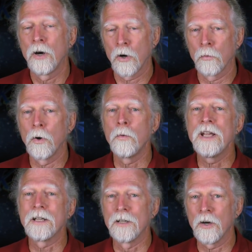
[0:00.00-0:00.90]
are what
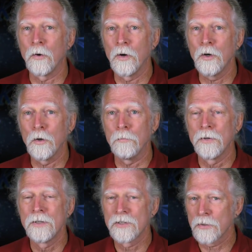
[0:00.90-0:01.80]
we can call home.
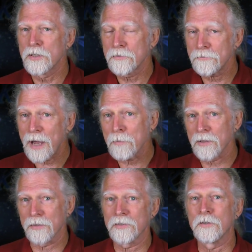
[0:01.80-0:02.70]
So it's
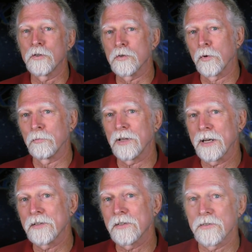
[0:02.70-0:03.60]
fabulous that there's more
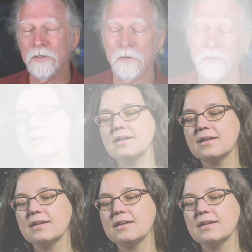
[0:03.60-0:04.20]
planets than stars.